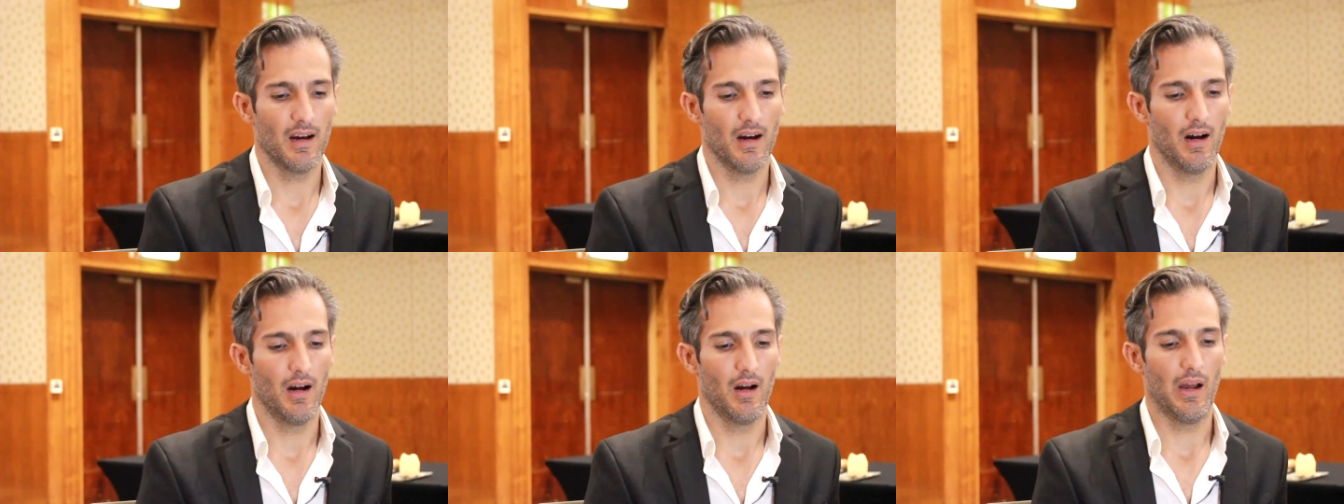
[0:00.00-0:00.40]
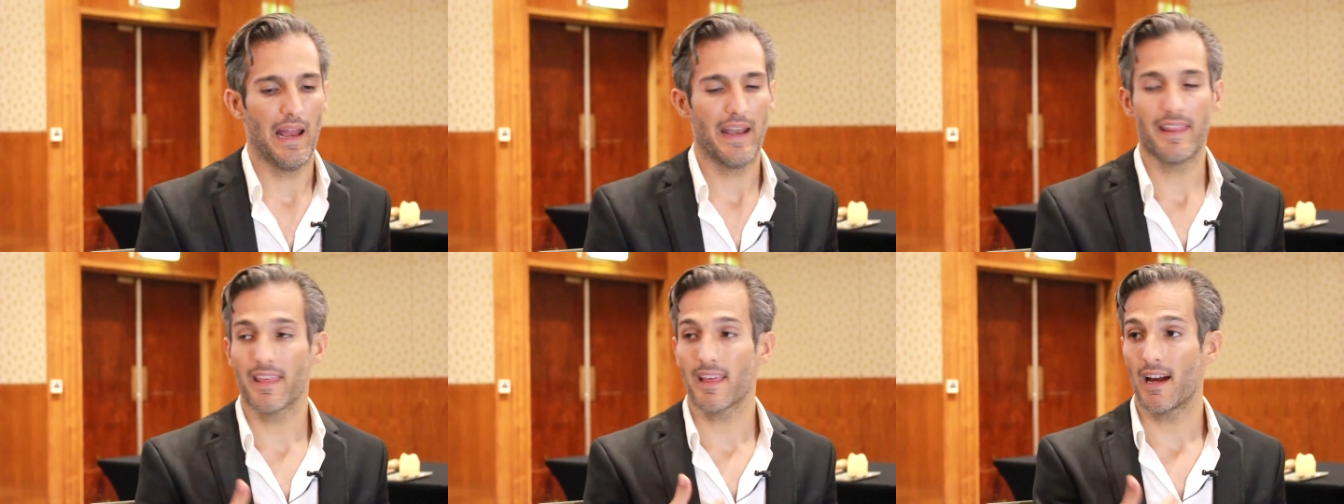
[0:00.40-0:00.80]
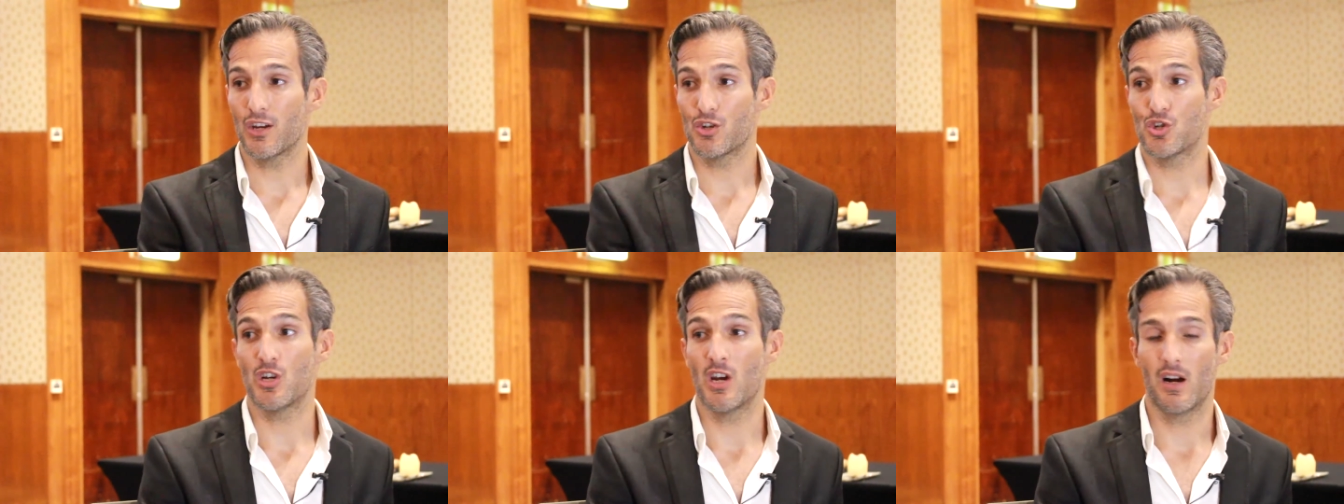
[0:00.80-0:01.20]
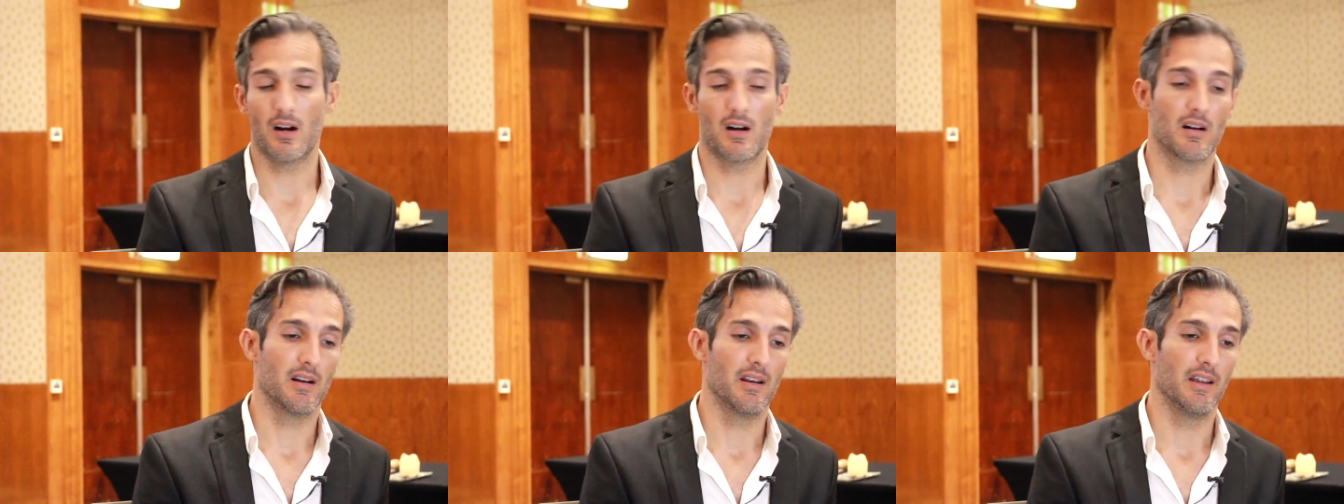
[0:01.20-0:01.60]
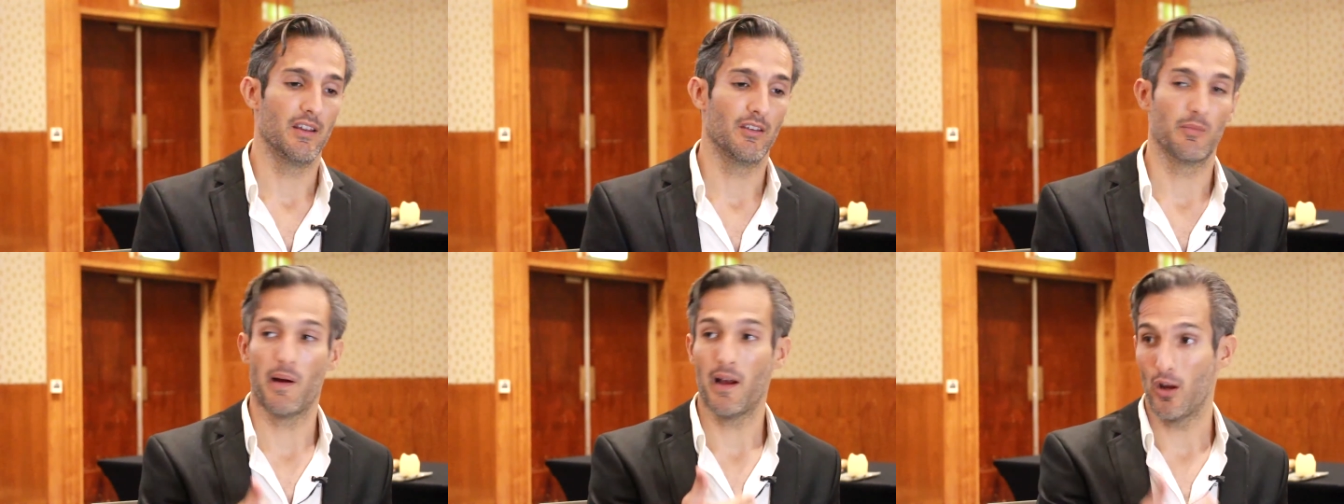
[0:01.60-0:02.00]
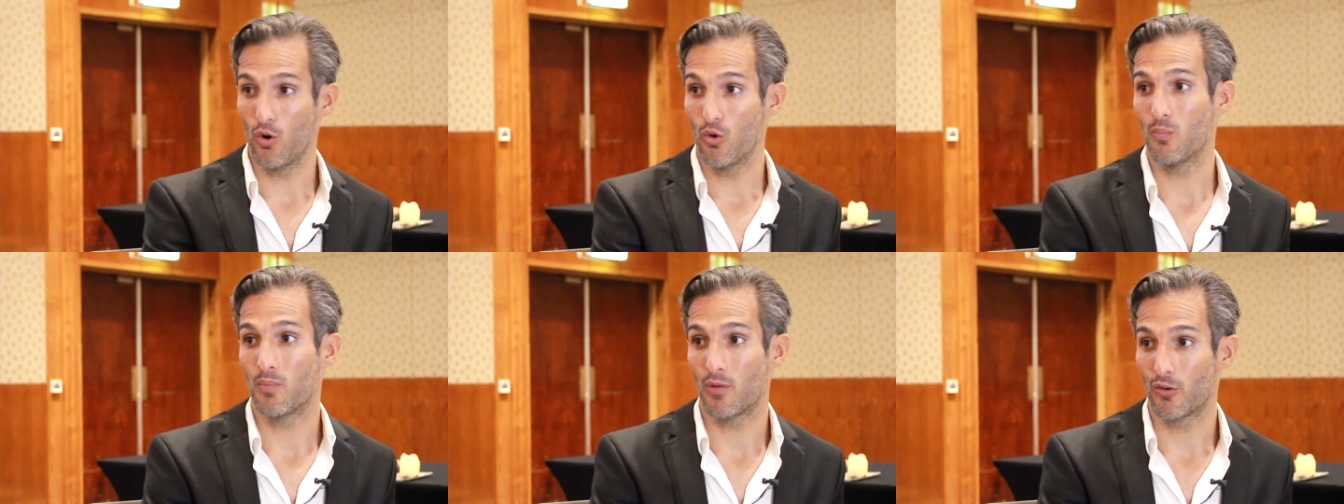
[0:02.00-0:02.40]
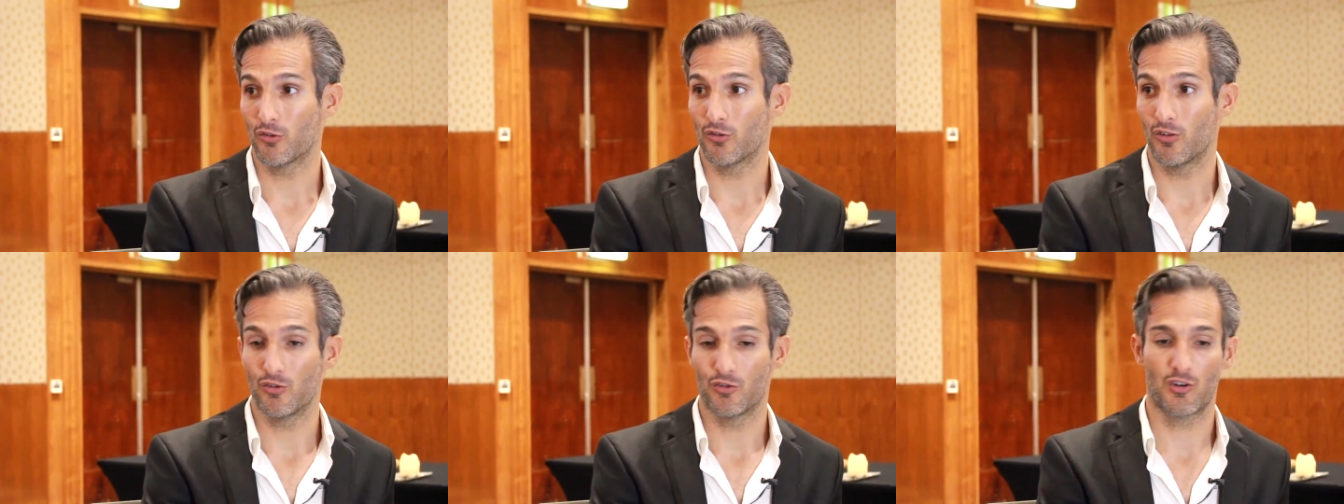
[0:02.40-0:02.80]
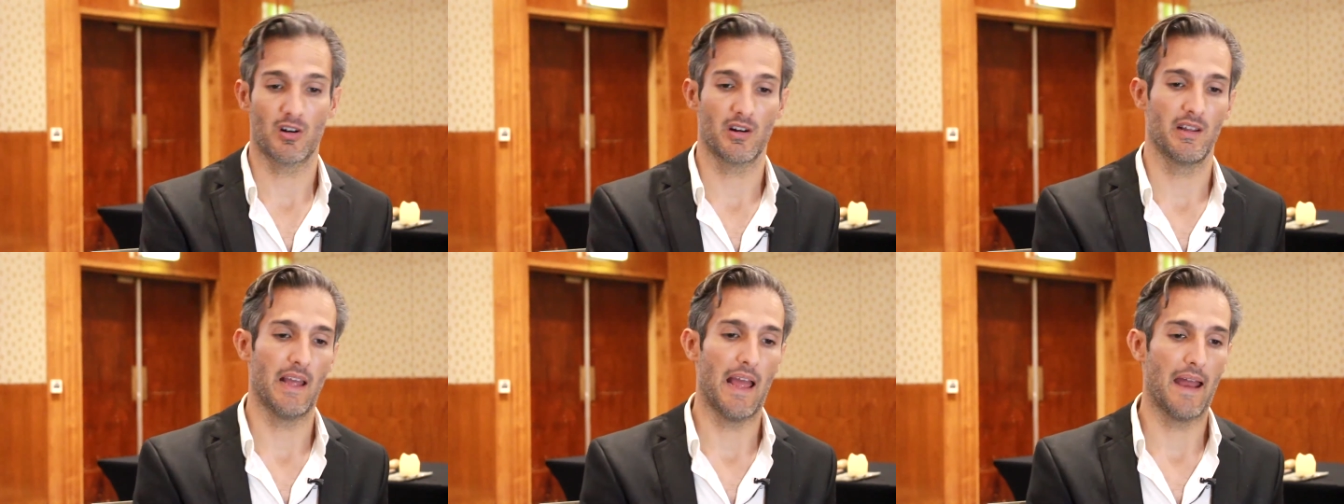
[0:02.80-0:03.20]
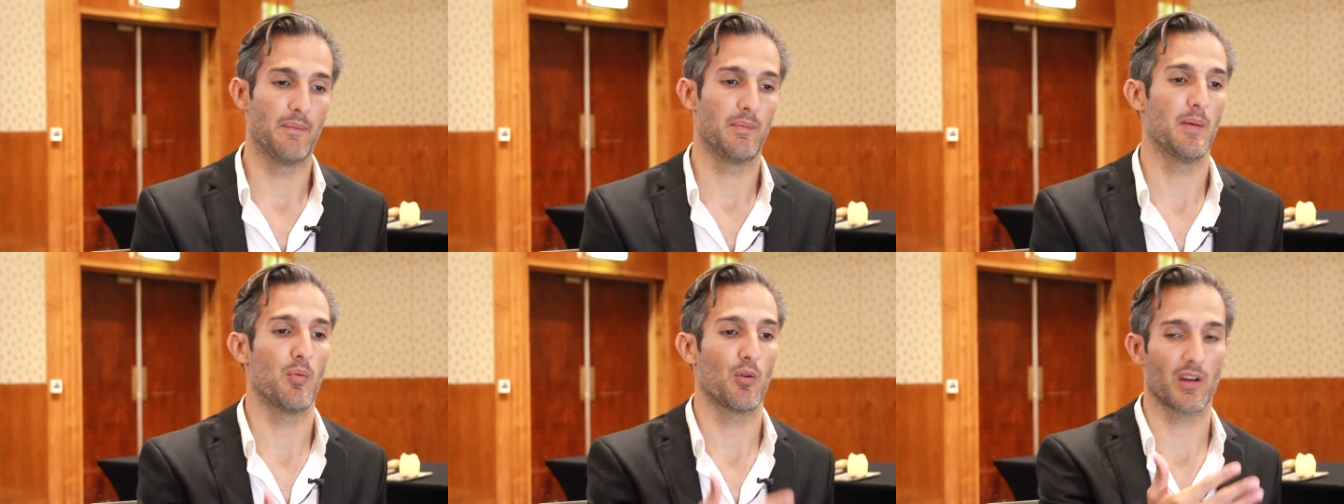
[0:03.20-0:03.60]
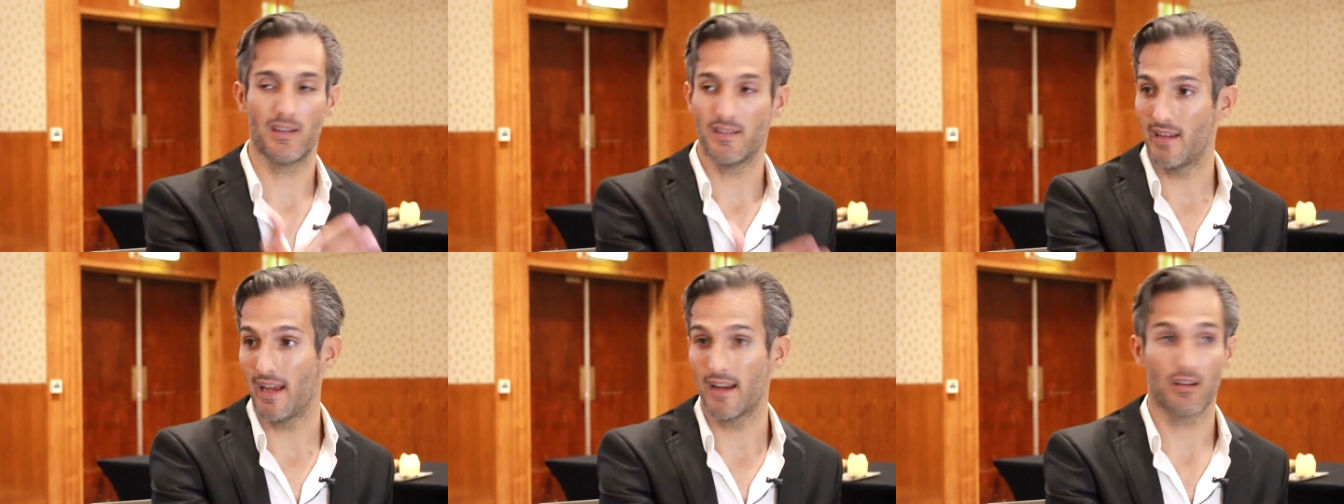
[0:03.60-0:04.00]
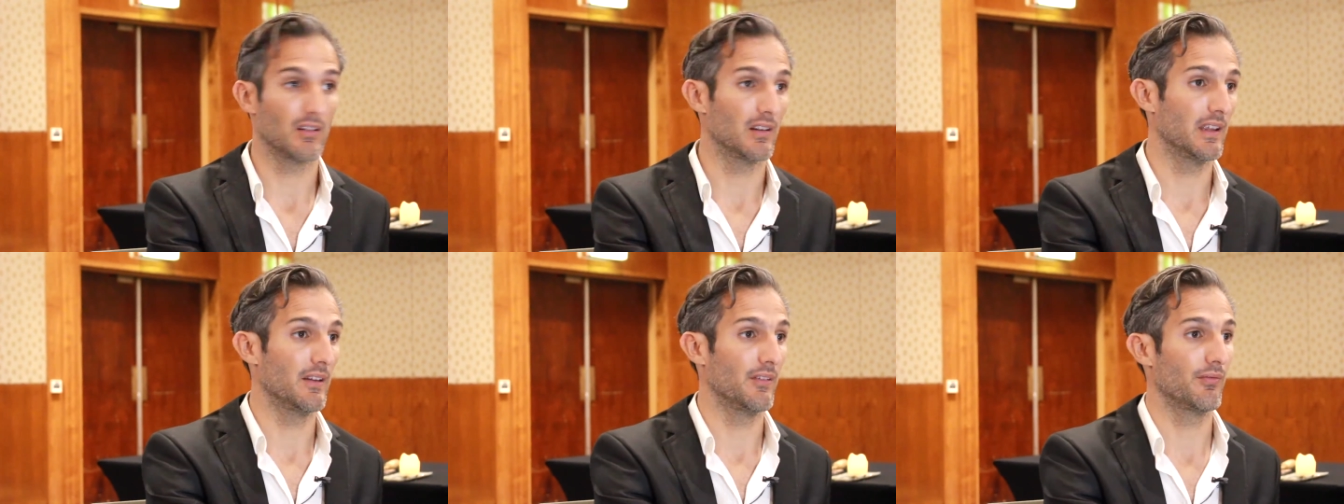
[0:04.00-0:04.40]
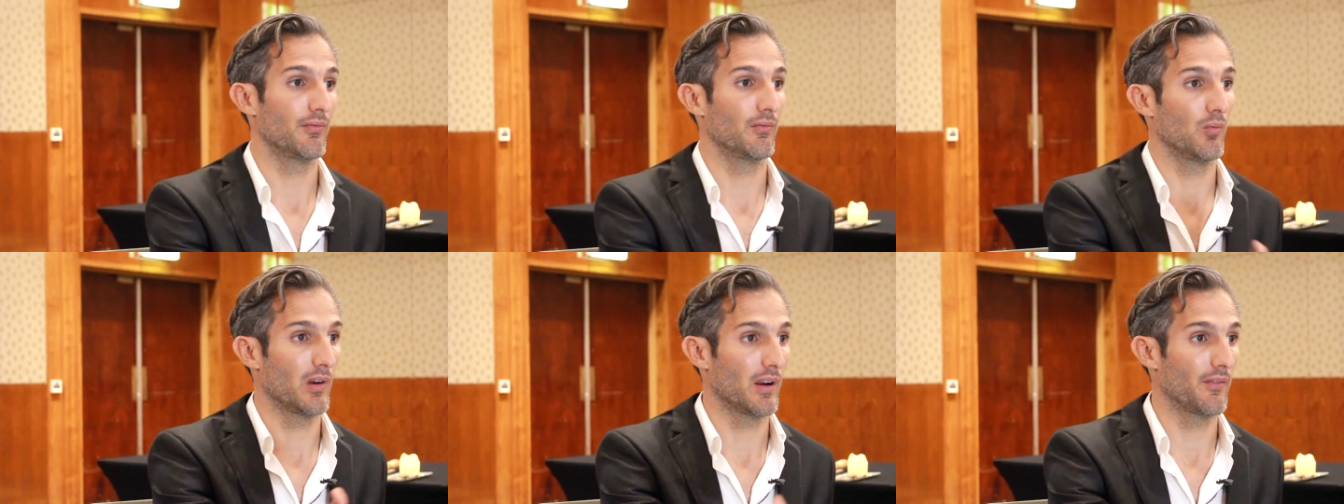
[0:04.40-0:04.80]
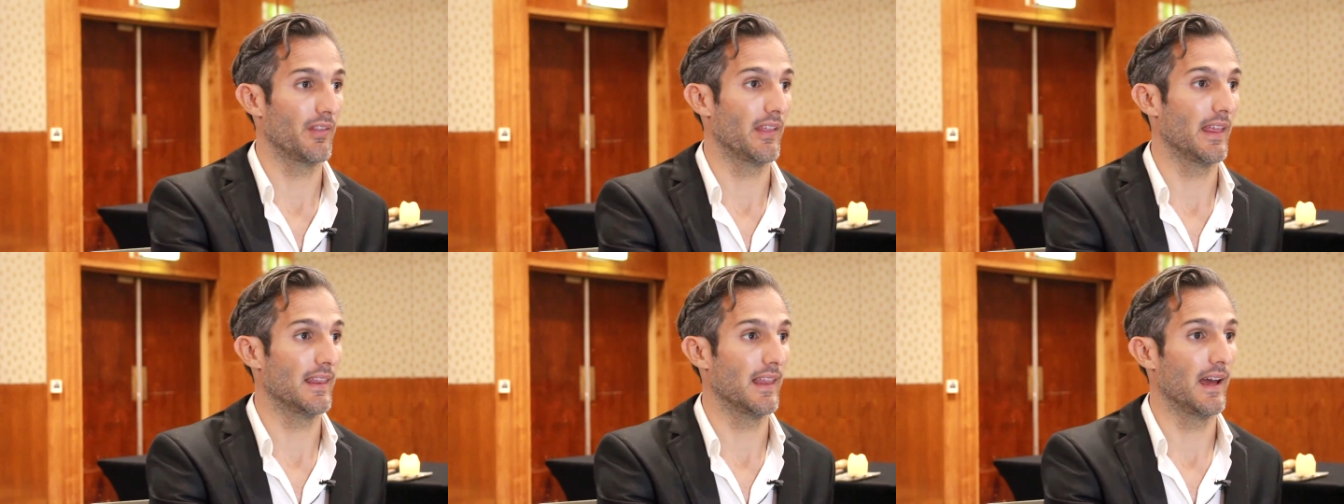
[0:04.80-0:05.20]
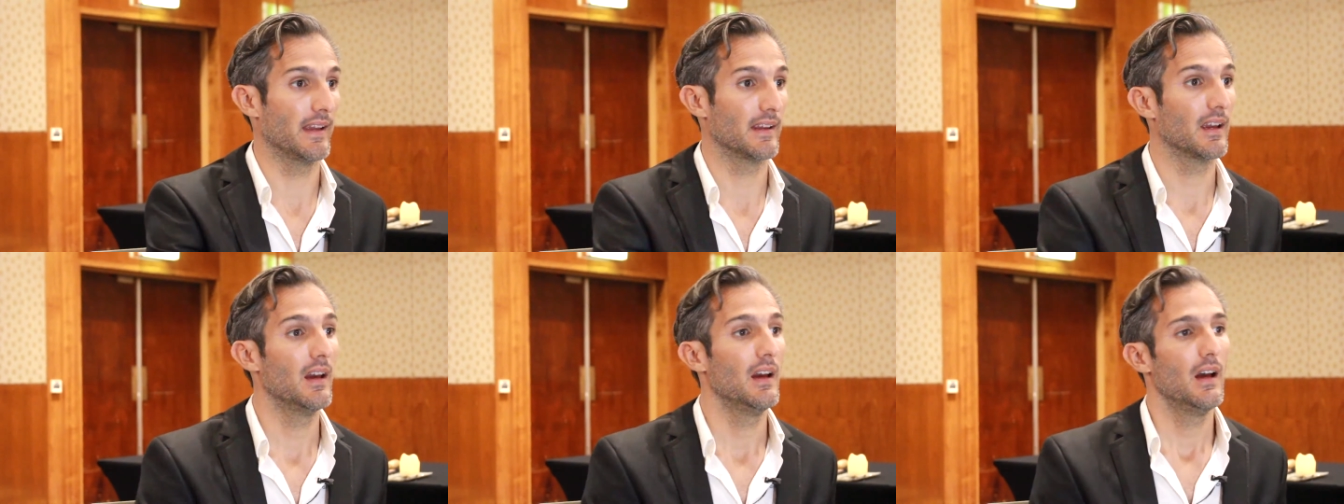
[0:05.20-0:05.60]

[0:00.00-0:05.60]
anything I share is my own personal journey, and people can take or leave whatever they'd like.